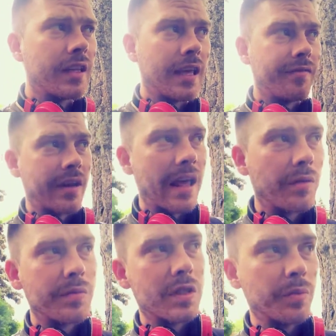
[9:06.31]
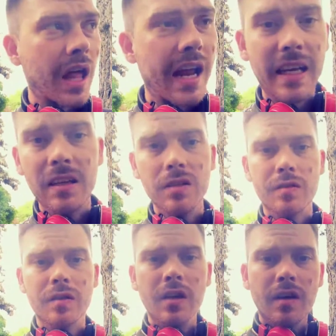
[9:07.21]
They even help supply
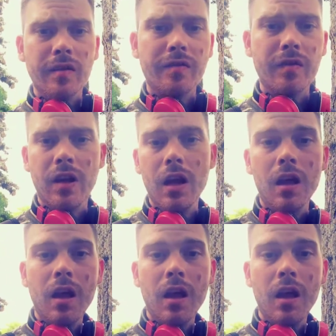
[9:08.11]
needles. You know?